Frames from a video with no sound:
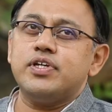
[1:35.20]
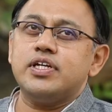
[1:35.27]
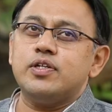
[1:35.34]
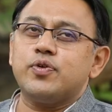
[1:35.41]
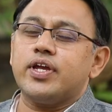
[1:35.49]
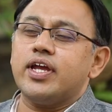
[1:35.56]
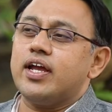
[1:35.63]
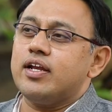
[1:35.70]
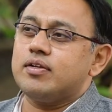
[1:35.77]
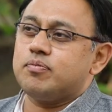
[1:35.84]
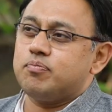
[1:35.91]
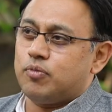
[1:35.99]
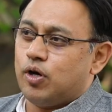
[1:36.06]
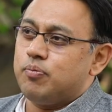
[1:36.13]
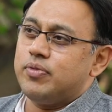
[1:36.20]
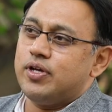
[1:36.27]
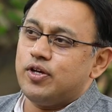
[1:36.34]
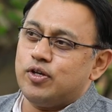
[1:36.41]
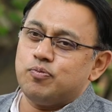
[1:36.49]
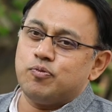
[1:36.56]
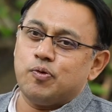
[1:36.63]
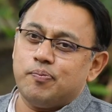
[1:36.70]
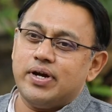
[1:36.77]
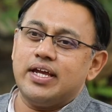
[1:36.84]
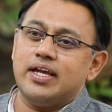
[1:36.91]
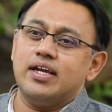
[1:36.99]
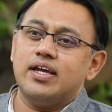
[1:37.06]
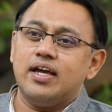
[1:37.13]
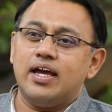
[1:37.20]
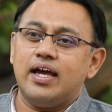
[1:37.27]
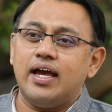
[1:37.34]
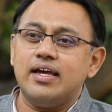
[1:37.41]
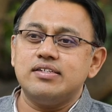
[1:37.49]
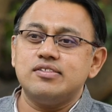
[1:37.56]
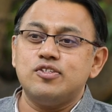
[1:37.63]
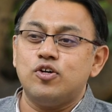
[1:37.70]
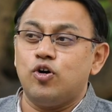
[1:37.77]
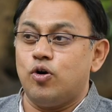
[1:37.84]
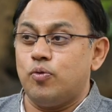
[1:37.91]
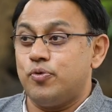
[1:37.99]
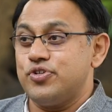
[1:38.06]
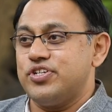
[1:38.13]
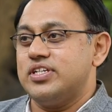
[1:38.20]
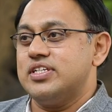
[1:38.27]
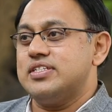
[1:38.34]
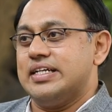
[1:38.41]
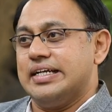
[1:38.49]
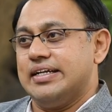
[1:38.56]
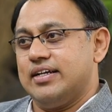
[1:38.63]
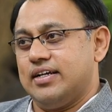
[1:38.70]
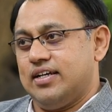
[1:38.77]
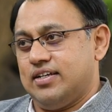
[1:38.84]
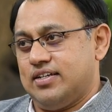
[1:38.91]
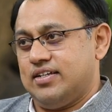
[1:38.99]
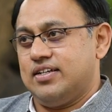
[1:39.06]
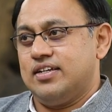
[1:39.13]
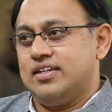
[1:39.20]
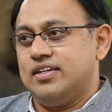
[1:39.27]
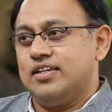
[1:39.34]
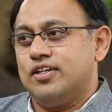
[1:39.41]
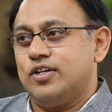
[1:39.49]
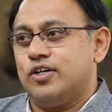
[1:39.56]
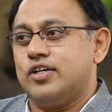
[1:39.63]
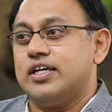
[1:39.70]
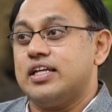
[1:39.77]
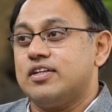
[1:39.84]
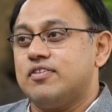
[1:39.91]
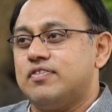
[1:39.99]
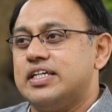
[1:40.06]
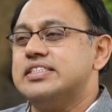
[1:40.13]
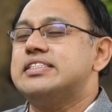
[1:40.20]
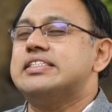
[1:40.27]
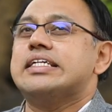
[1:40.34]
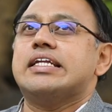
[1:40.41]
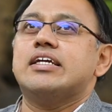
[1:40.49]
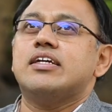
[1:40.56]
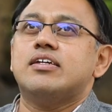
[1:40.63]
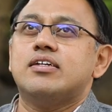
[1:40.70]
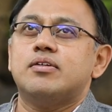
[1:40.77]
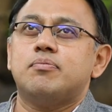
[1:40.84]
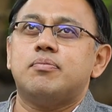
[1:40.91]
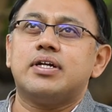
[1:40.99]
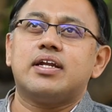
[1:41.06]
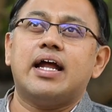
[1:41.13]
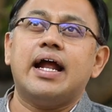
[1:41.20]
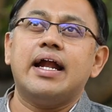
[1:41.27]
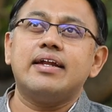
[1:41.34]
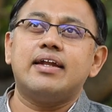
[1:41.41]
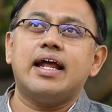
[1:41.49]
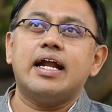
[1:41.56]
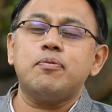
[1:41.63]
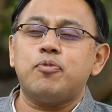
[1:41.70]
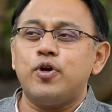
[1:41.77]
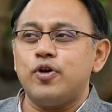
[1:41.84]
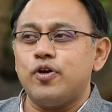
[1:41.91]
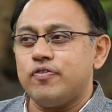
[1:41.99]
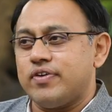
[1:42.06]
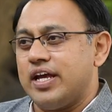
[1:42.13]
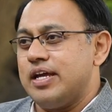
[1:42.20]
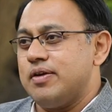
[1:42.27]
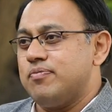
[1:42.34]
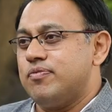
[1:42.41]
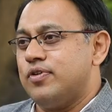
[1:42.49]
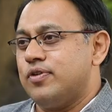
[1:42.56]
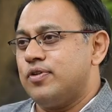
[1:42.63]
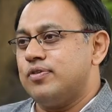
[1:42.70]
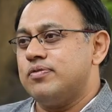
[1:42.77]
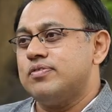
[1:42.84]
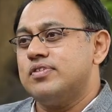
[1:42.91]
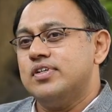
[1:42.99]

we are looking at Bombay or Mumbai as homogeneous entity or as a one city. But at that point of time, you know,